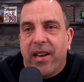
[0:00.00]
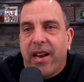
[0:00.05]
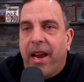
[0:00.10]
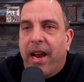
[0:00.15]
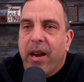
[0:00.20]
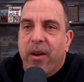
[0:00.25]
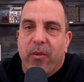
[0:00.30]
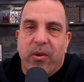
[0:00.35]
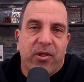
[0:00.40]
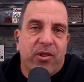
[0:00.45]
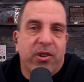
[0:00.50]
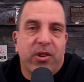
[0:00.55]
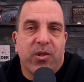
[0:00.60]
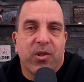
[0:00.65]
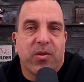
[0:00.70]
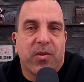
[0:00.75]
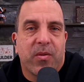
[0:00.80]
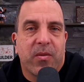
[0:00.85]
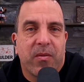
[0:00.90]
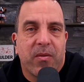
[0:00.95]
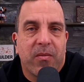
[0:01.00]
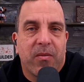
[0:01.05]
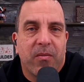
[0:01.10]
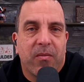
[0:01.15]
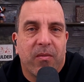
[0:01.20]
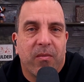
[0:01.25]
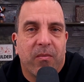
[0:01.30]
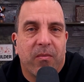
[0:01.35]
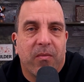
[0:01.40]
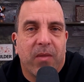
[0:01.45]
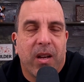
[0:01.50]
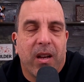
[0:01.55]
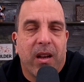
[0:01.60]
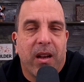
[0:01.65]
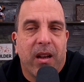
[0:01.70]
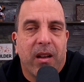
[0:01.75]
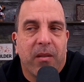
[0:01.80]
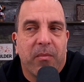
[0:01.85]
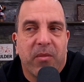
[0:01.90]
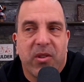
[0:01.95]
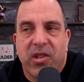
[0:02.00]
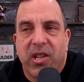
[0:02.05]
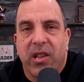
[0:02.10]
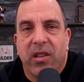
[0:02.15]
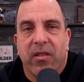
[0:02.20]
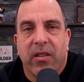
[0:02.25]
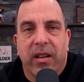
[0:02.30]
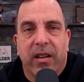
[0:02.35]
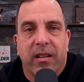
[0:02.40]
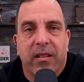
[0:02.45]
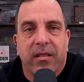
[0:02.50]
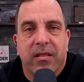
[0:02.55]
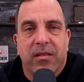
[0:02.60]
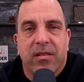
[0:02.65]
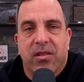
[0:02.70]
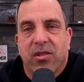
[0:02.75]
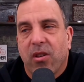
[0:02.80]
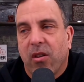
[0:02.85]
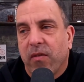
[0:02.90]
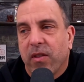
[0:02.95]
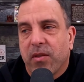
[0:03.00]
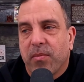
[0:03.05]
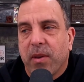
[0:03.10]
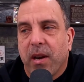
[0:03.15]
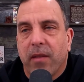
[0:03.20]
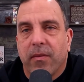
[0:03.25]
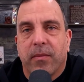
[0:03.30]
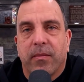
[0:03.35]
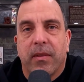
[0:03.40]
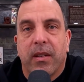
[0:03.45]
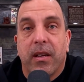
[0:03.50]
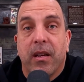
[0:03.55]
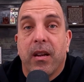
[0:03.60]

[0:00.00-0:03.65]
hey, we should use machine learning to solve this problem.